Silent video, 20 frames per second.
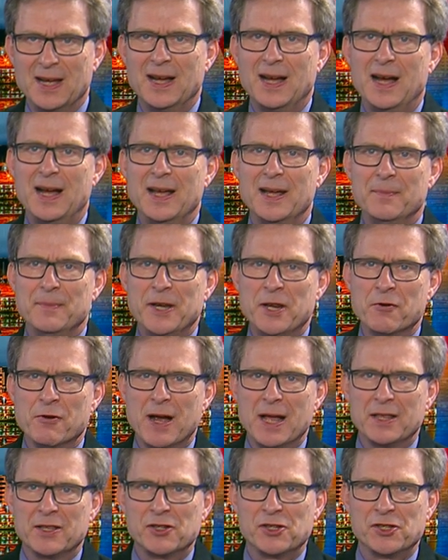Hi, I'm
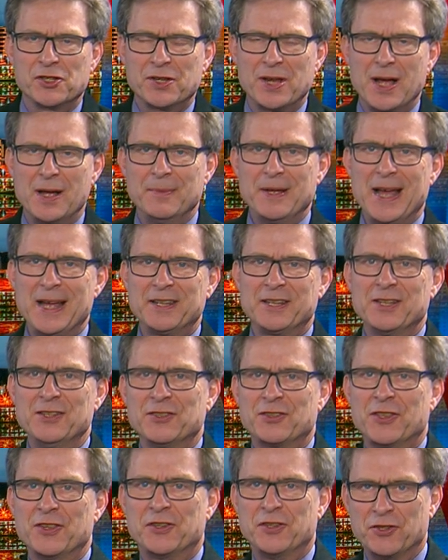meteorologist Tom
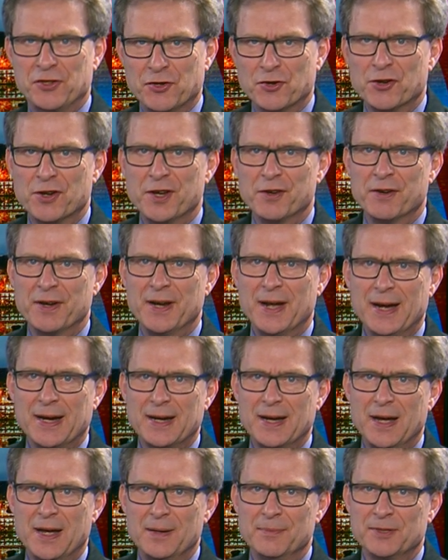Atkins. This is
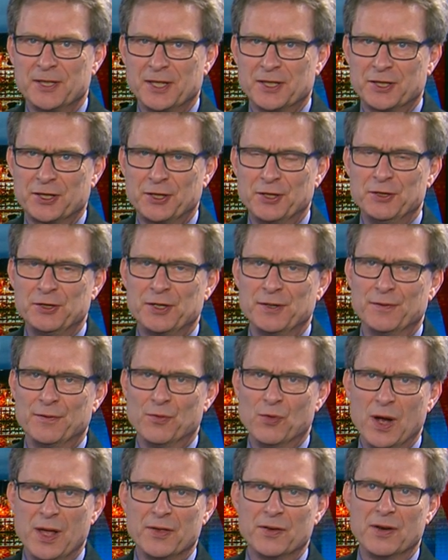YourErie.com's exclusive
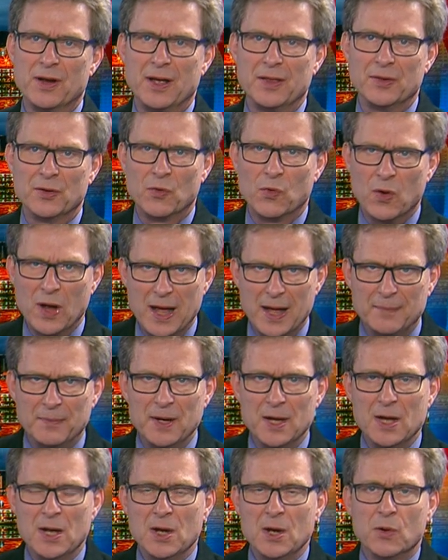weather on the web.
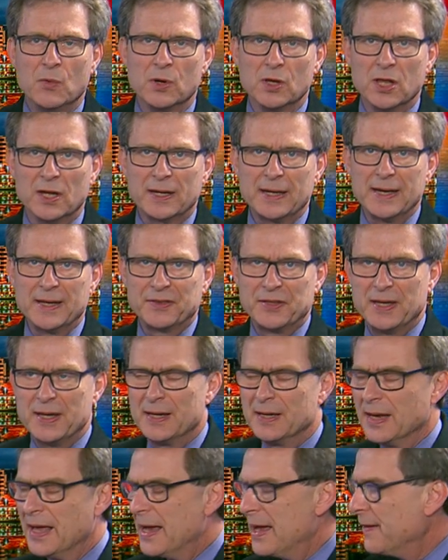We're looking at the
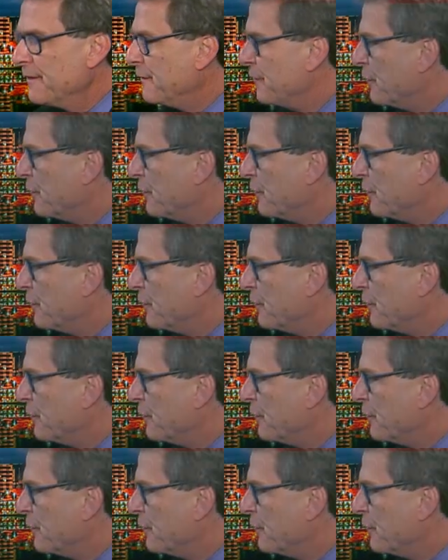inland